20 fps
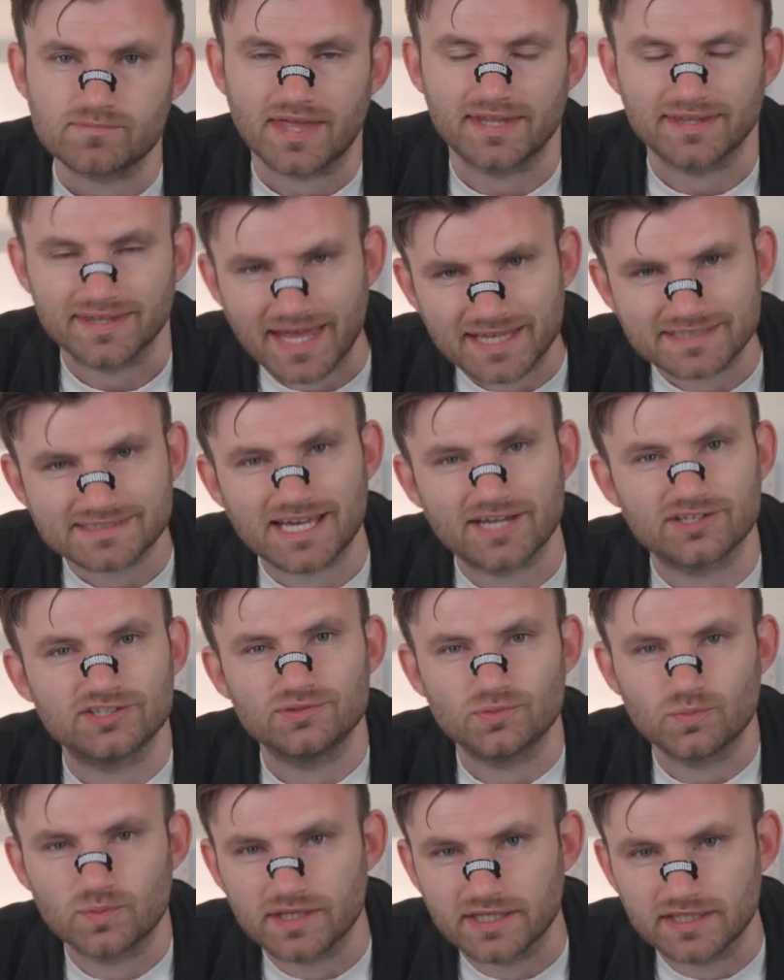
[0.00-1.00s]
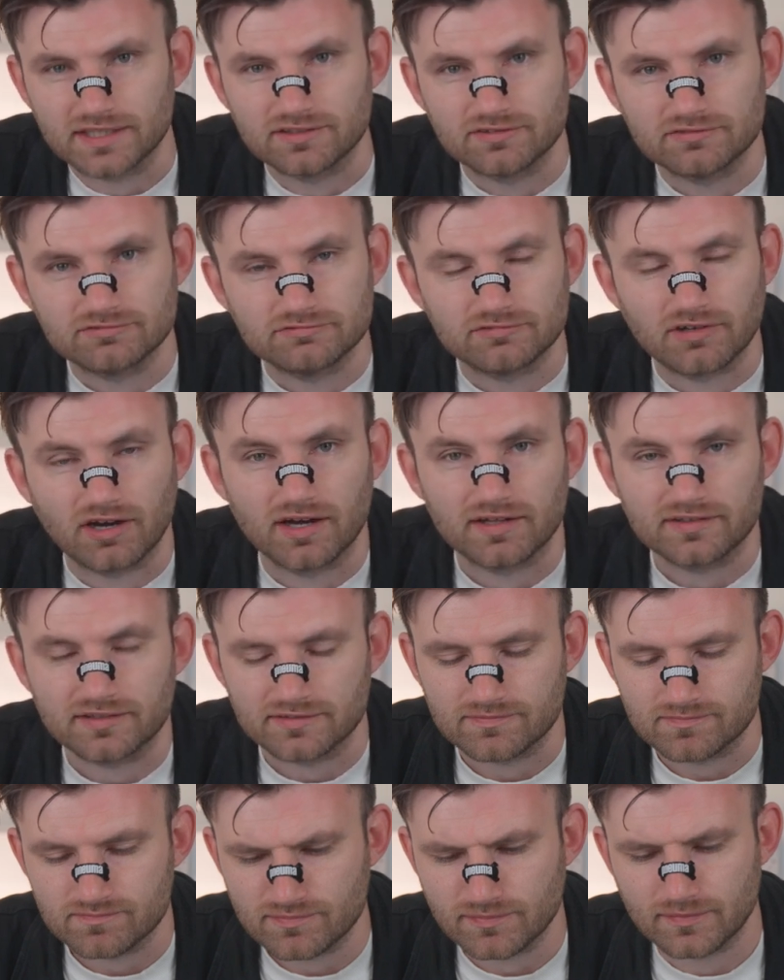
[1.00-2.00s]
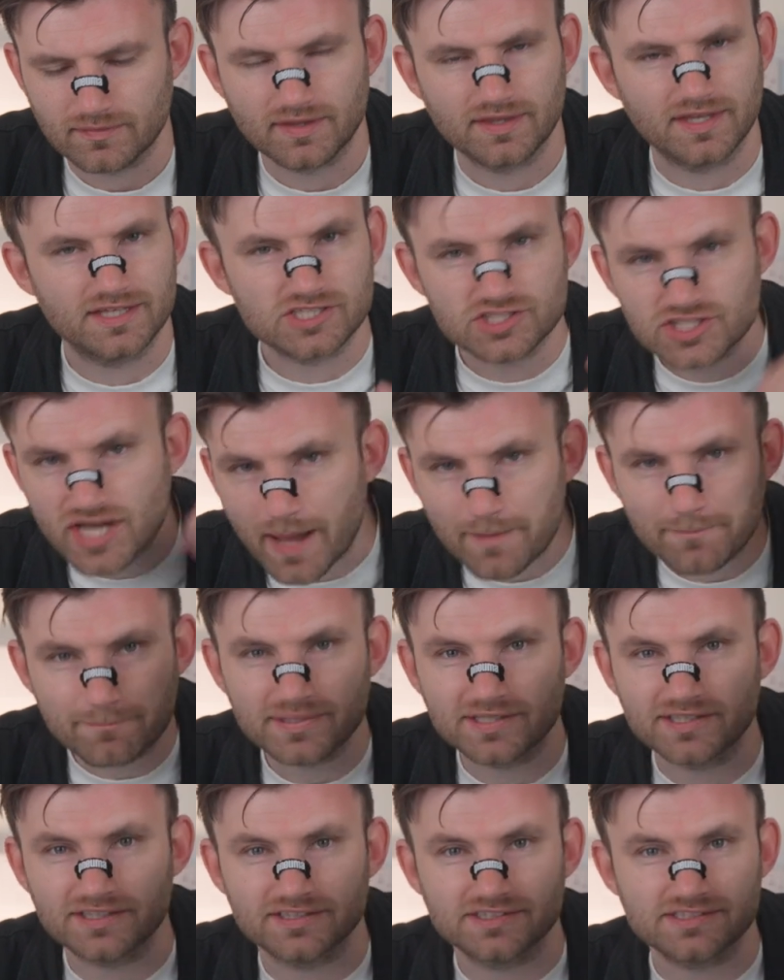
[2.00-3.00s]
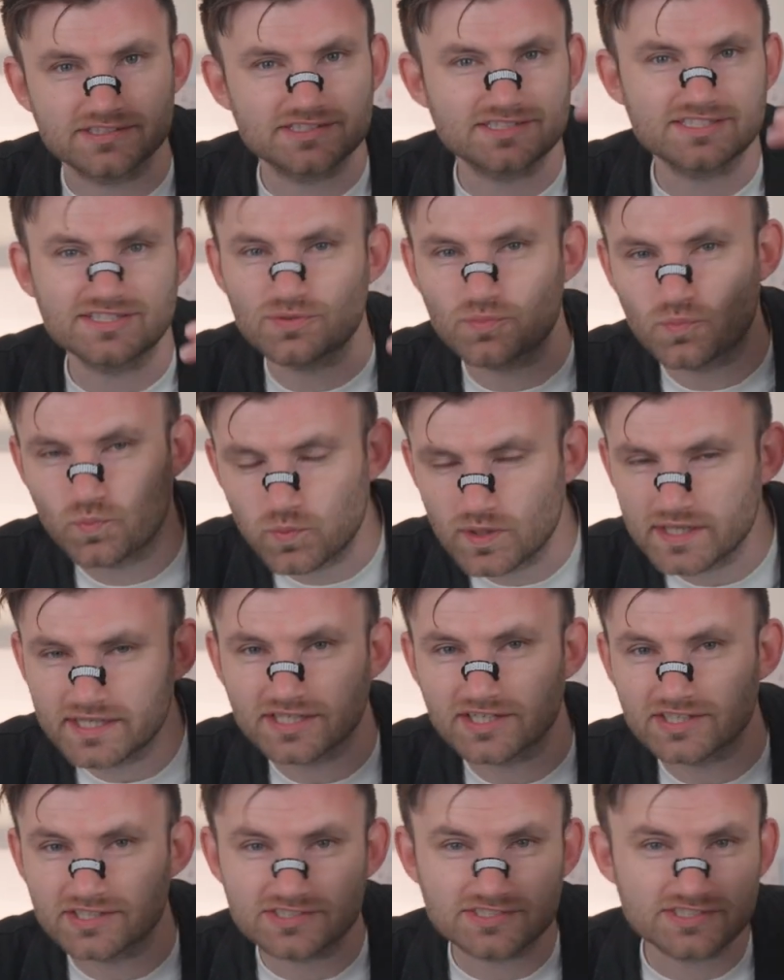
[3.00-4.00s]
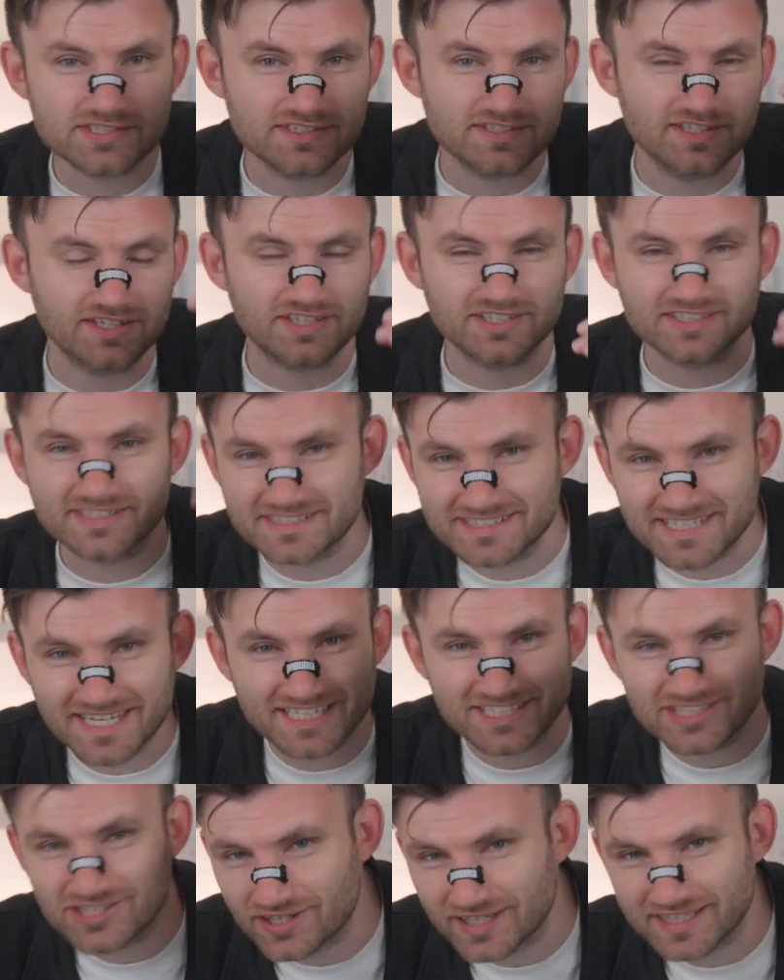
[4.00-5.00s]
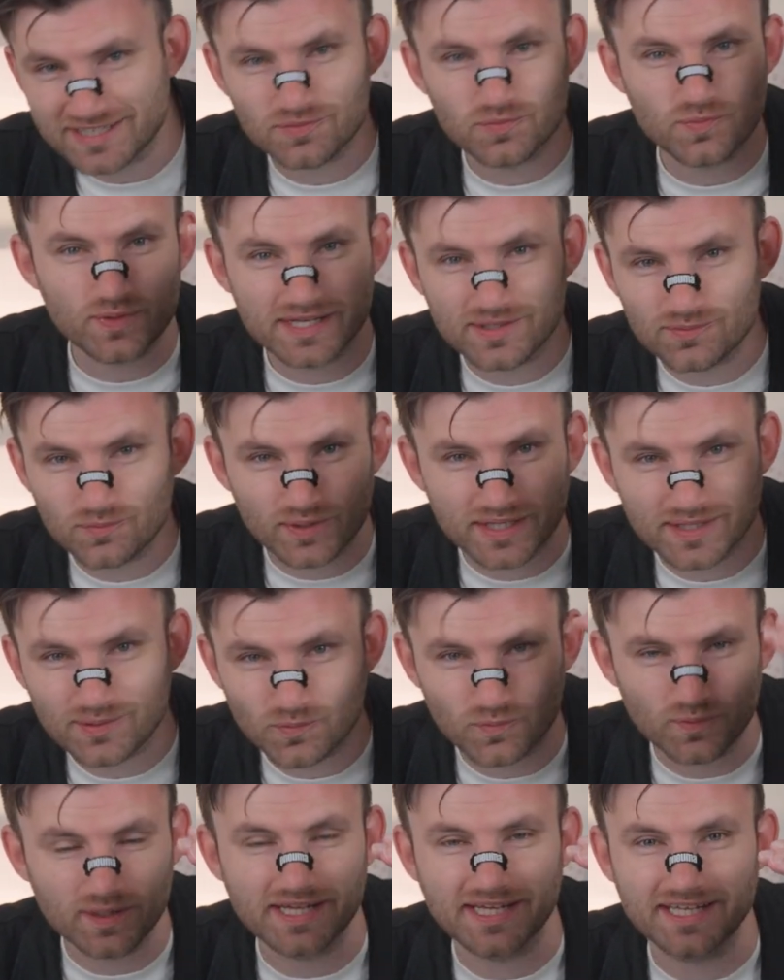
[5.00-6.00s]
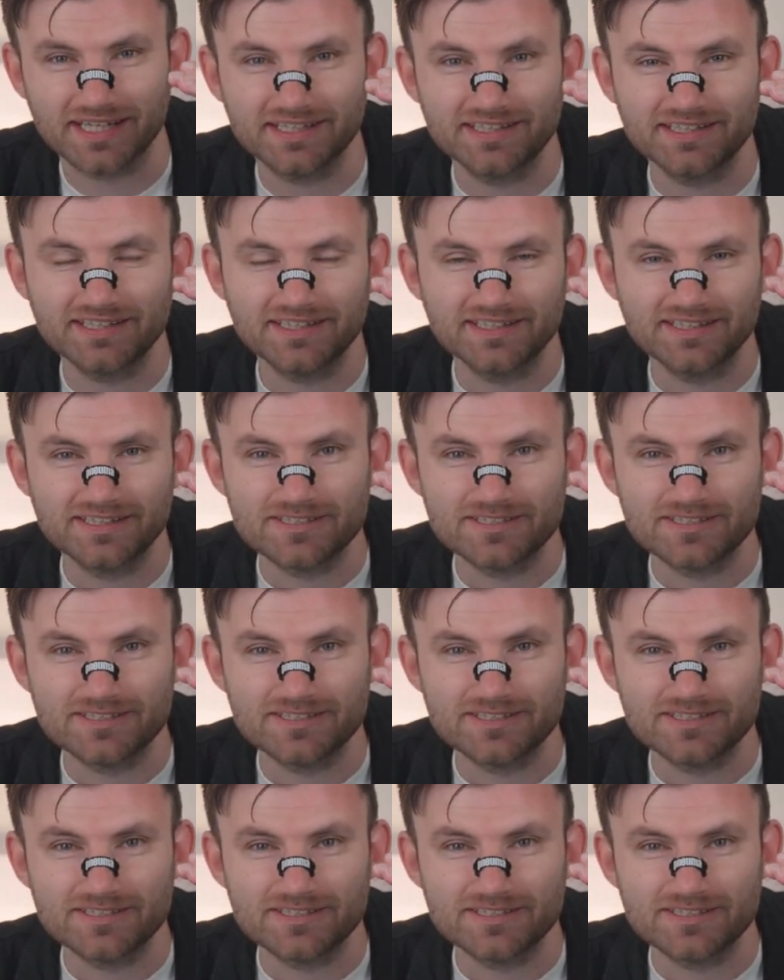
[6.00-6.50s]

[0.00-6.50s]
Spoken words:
And that's how you win, right? The champions, the winners that continually win,